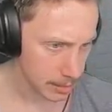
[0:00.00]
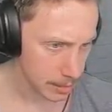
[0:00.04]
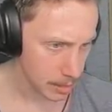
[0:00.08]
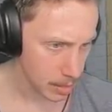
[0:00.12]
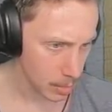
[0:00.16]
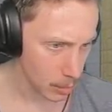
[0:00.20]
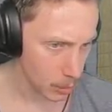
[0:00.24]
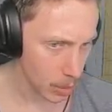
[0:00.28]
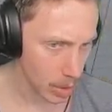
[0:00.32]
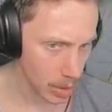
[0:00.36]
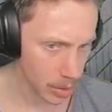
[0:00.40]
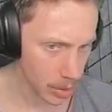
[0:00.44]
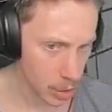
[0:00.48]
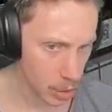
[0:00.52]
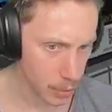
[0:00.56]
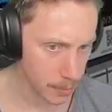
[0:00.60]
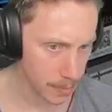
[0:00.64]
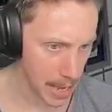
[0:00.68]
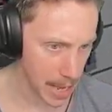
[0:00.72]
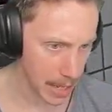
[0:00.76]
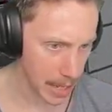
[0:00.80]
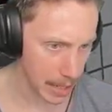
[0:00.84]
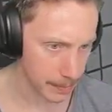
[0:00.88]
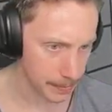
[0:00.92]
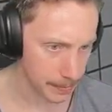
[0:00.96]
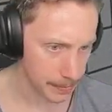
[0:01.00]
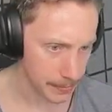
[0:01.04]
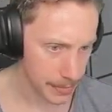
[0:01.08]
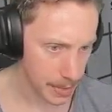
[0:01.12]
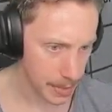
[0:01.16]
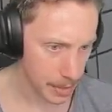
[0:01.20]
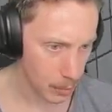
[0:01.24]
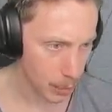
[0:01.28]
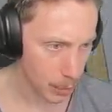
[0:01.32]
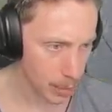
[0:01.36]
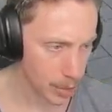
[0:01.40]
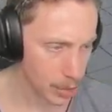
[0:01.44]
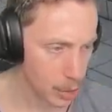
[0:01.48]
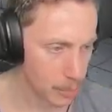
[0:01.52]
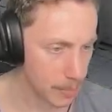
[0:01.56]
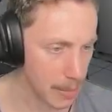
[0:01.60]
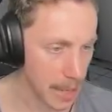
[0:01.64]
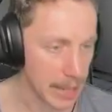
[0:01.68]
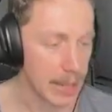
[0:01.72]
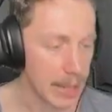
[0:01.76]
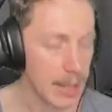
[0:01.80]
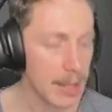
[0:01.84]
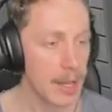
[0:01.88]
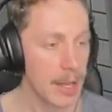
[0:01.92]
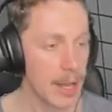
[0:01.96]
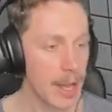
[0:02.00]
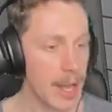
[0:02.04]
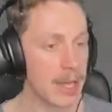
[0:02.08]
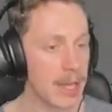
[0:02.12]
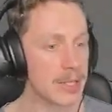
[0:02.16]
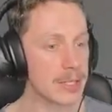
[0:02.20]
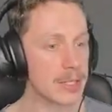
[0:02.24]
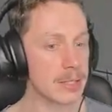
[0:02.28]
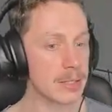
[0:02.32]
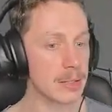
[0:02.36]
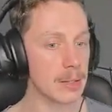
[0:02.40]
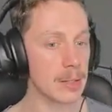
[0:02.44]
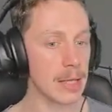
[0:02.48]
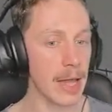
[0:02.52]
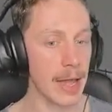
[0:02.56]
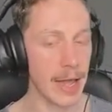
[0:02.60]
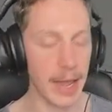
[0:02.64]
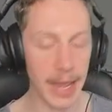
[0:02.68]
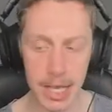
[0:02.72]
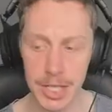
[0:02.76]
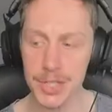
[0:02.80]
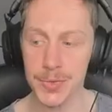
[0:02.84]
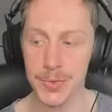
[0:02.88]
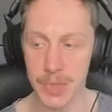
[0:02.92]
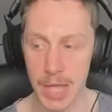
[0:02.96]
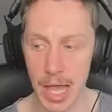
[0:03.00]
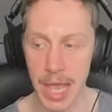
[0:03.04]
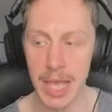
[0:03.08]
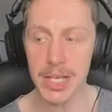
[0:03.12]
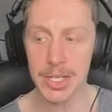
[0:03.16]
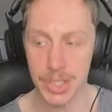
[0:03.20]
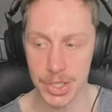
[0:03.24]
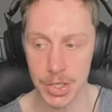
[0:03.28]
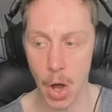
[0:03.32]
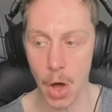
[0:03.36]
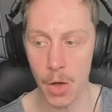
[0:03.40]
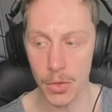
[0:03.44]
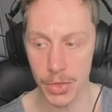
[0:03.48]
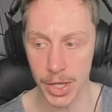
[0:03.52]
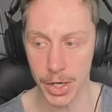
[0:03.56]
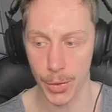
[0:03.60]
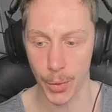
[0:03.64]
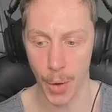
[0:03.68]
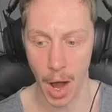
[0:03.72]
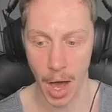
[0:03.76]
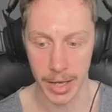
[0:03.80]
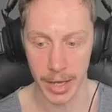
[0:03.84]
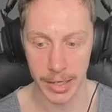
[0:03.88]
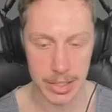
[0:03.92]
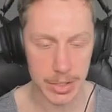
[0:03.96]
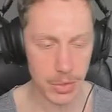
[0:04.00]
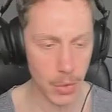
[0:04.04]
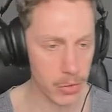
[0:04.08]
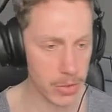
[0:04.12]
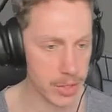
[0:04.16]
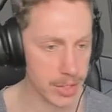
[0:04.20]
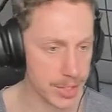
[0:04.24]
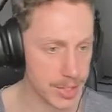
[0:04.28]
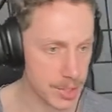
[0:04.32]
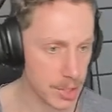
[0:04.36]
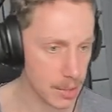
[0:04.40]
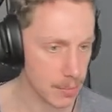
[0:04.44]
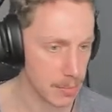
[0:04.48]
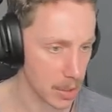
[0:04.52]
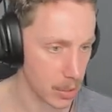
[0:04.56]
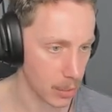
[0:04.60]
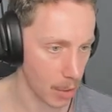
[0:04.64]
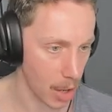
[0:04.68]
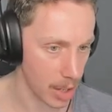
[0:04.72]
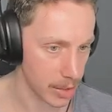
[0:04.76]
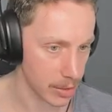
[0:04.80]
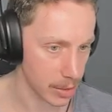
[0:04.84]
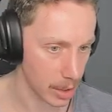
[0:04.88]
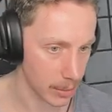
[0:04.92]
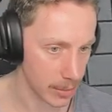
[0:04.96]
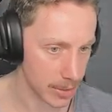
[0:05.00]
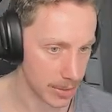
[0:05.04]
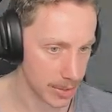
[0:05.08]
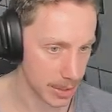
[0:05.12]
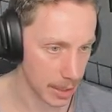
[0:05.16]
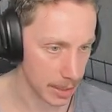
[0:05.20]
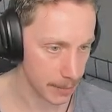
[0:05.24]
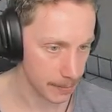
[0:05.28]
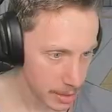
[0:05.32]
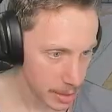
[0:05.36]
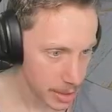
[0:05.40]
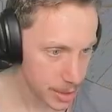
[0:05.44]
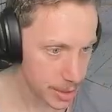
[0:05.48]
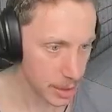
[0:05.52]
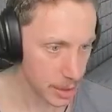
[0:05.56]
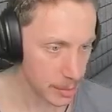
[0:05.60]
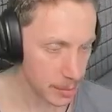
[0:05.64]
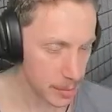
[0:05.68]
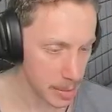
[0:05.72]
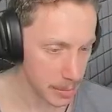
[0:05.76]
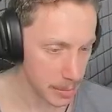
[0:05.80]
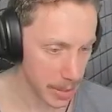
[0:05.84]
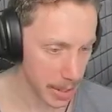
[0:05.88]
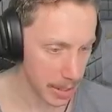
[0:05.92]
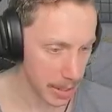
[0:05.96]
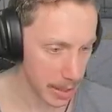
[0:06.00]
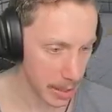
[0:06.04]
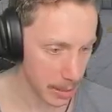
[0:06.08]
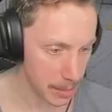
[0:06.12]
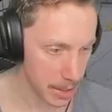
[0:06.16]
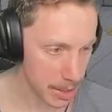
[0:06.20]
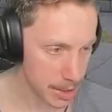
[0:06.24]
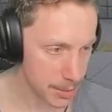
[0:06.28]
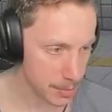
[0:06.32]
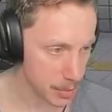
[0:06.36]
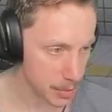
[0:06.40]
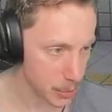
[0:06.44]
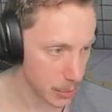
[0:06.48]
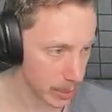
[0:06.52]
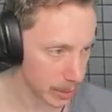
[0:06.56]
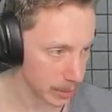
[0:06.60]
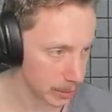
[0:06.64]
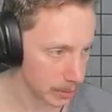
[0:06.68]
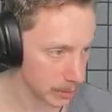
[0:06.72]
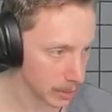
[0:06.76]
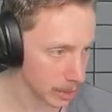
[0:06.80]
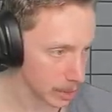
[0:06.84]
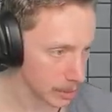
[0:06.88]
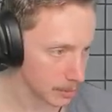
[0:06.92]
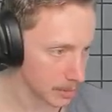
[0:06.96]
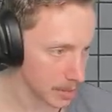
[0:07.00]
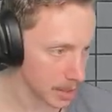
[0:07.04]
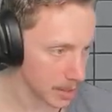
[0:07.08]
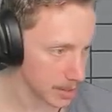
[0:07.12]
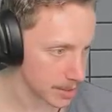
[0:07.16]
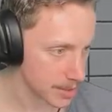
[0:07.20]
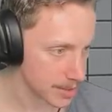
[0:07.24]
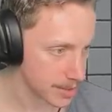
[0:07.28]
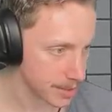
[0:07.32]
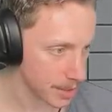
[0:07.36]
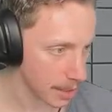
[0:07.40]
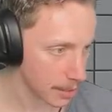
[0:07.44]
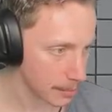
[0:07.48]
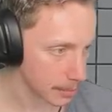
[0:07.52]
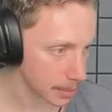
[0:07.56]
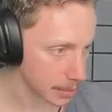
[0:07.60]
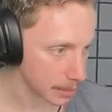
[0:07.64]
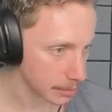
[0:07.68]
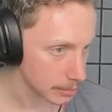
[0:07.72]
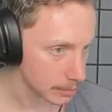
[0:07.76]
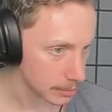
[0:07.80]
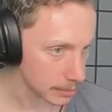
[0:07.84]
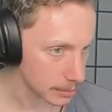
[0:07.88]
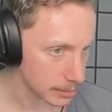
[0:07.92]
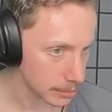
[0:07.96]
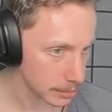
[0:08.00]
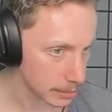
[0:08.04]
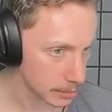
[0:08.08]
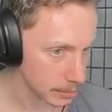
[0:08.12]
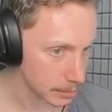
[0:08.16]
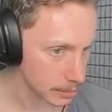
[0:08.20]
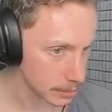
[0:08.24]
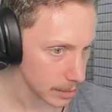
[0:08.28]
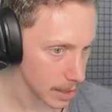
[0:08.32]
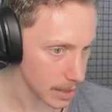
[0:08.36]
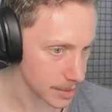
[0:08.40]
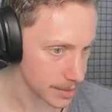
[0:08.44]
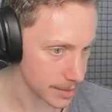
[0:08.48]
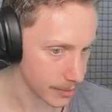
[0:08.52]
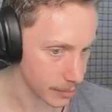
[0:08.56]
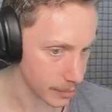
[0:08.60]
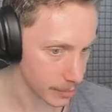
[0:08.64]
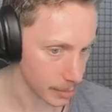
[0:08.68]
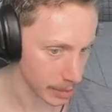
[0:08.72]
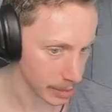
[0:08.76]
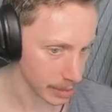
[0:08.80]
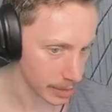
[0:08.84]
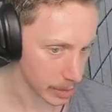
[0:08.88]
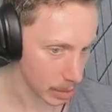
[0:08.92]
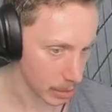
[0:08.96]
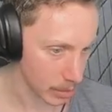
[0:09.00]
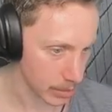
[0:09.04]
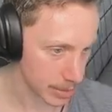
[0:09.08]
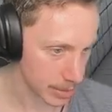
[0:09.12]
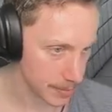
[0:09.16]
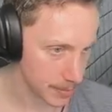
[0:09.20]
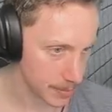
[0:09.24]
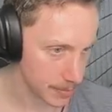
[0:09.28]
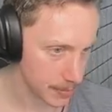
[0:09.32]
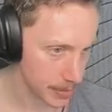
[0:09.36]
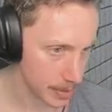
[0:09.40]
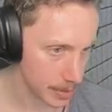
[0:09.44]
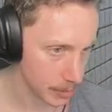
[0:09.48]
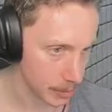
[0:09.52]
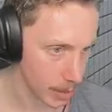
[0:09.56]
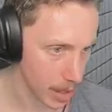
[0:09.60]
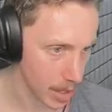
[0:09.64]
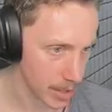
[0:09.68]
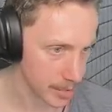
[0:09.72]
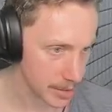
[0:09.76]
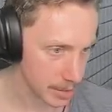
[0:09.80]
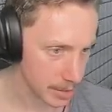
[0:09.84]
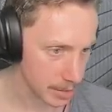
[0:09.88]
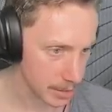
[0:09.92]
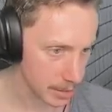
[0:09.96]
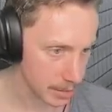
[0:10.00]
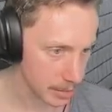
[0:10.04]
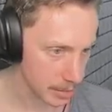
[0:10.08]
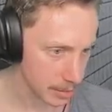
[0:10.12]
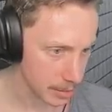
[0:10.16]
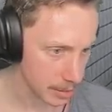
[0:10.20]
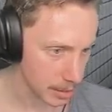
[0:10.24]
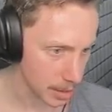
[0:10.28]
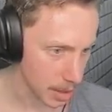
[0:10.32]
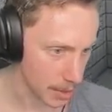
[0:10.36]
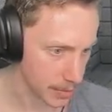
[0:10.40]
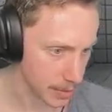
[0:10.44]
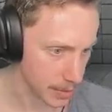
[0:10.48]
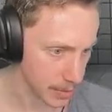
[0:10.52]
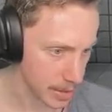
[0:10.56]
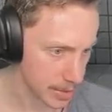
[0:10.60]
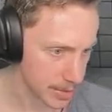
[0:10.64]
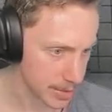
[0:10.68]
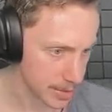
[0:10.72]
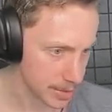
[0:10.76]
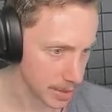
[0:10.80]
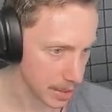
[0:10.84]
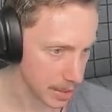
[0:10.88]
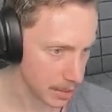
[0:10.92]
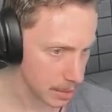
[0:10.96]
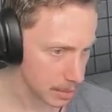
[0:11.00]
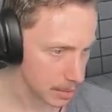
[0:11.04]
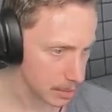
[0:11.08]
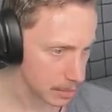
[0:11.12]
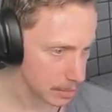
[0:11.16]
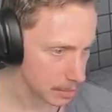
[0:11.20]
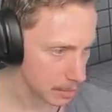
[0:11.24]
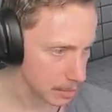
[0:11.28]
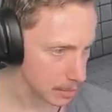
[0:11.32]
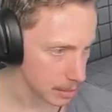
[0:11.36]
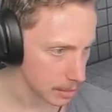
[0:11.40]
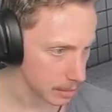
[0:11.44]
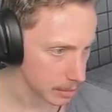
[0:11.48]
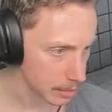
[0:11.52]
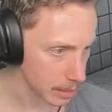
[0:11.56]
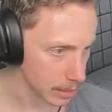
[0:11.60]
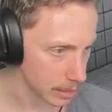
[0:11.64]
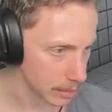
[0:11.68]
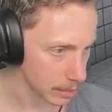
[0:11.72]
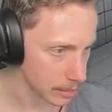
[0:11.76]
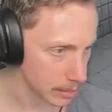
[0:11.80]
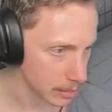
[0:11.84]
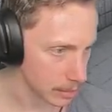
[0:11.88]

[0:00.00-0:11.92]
What a good man. What a good man. He's he's he's on the grind. He's on the Sigma grind, I would say. Sigma being a mix between Ligma and Sugma, as everybody knows. Right? I think that's the thing. Okay.